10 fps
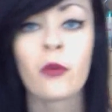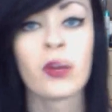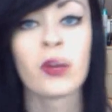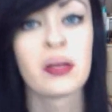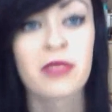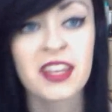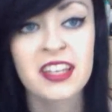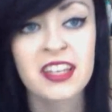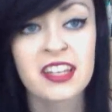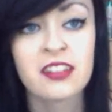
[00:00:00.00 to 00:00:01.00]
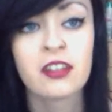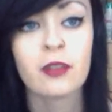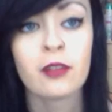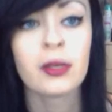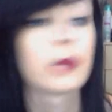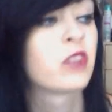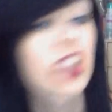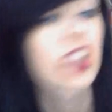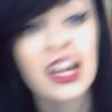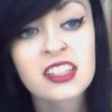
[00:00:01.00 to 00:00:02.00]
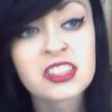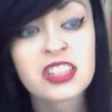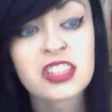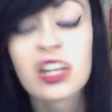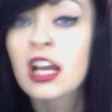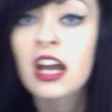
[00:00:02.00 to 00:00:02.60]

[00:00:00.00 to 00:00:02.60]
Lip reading: when I'm thinking, when I'm relaxed.